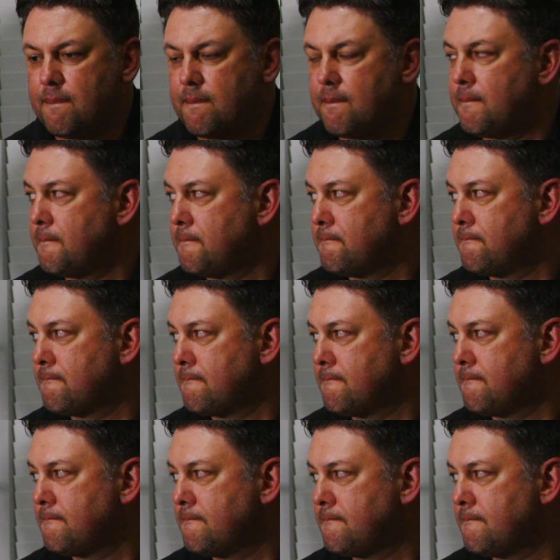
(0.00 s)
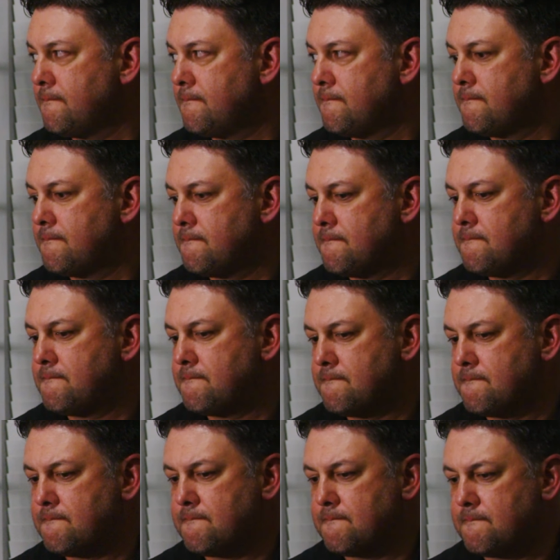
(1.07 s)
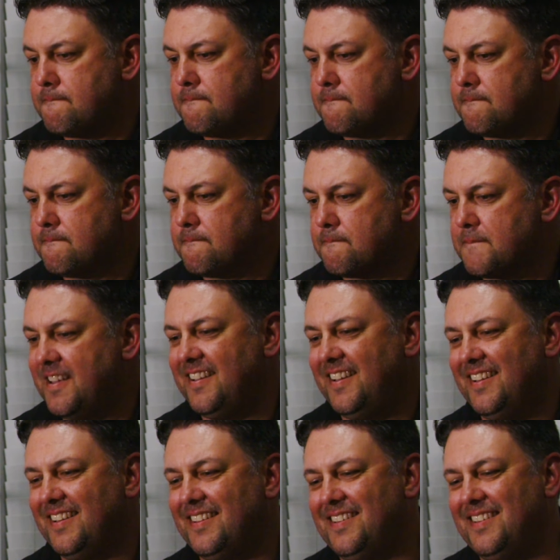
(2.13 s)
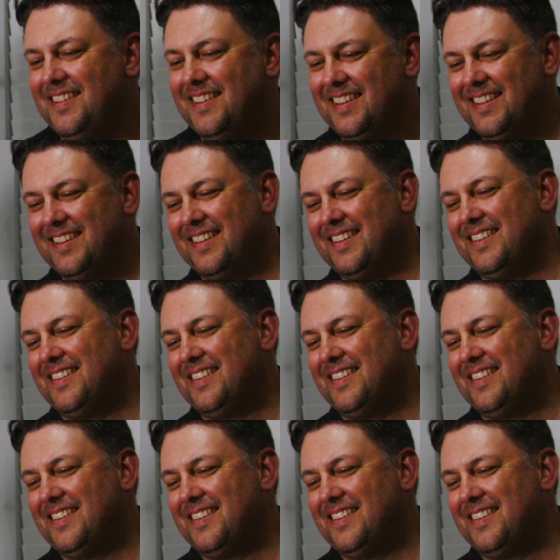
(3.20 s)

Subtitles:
(silent)